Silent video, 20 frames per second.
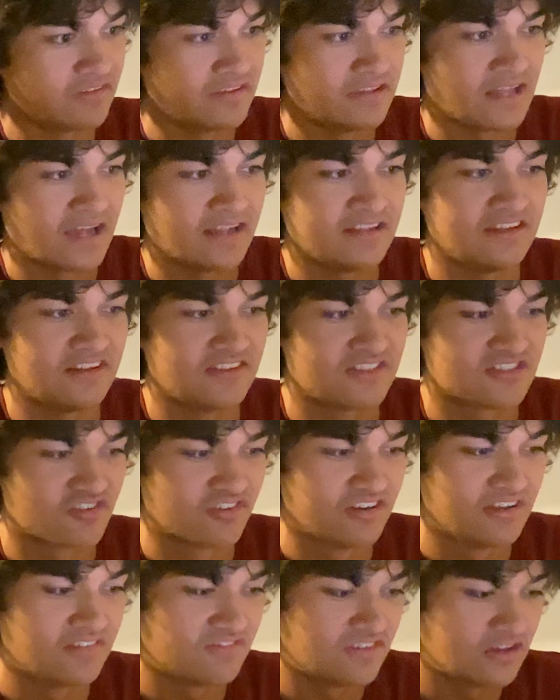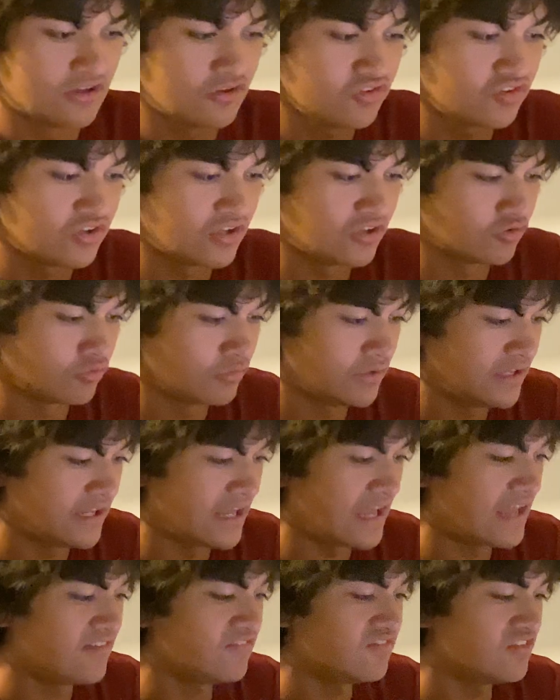93 views,
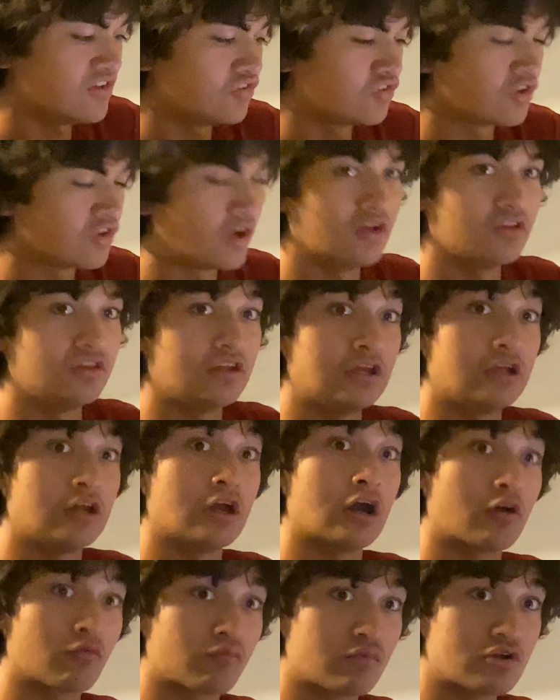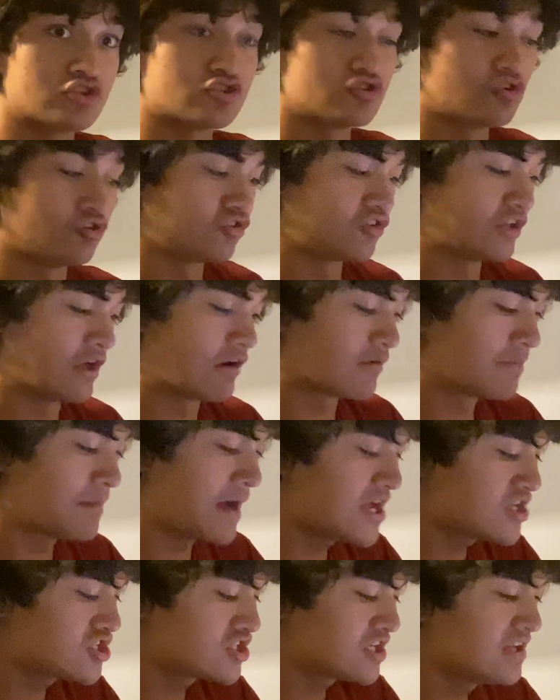28 views on the original Sour
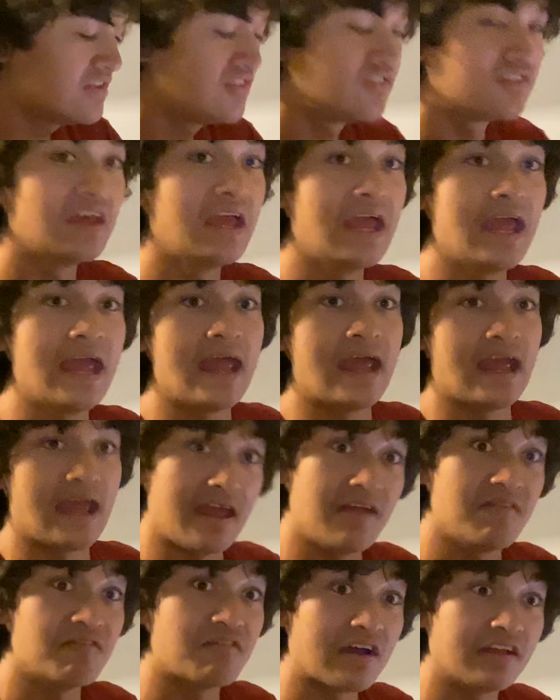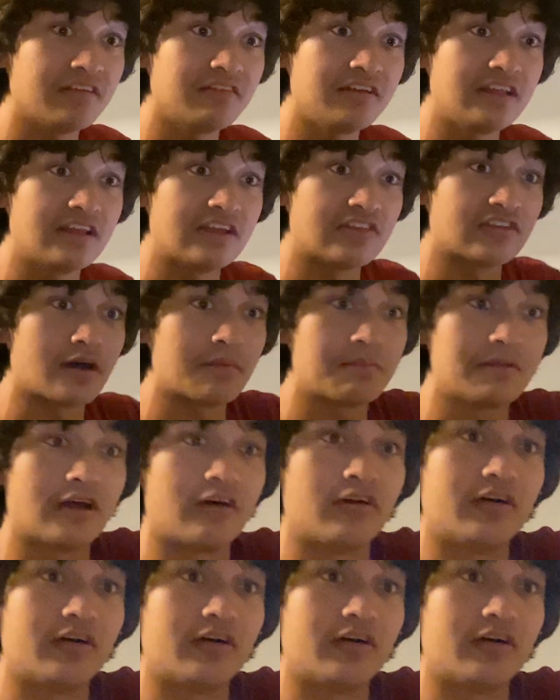Patch Kids. And finally, to top it all